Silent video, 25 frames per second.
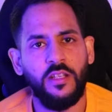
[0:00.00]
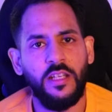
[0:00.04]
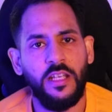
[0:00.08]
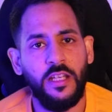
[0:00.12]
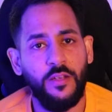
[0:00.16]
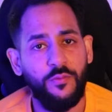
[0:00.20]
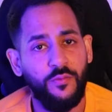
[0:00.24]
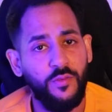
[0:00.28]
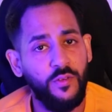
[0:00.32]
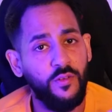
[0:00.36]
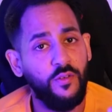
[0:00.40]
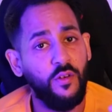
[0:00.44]

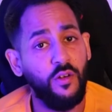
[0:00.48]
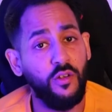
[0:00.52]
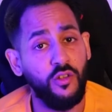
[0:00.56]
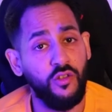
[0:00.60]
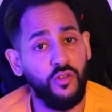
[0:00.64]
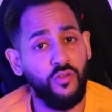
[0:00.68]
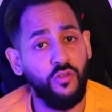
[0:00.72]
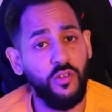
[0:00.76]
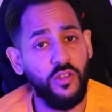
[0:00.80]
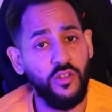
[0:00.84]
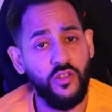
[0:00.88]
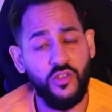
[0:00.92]
If you've got a
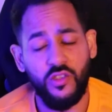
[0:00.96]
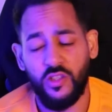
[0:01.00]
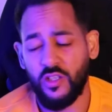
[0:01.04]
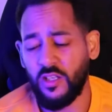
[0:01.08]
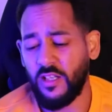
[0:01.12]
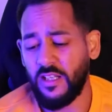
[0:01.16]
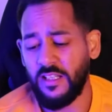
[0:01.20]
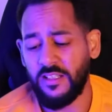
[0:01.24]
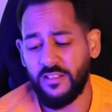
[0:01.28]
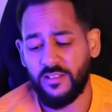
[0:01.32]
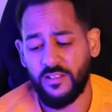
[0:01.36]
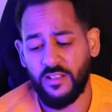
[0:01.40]
stricture,
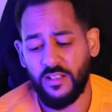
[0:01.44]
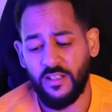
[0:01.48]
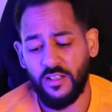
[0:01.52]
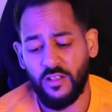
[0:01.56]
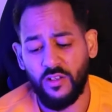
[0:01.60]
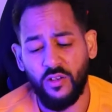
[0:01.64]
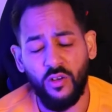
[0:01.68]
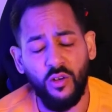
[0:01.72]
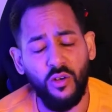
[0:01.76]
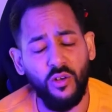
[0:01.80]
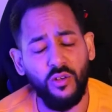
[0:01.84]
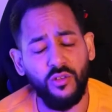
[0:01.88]
it's going
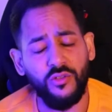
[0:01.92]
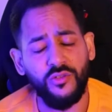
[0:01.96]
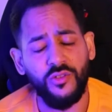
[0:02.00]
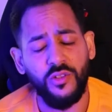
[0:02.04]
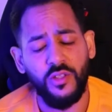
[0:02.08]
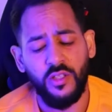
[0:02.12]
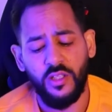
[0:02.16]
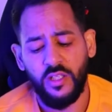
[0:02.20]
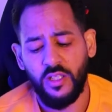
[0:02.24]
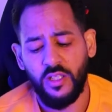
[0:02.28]
to cause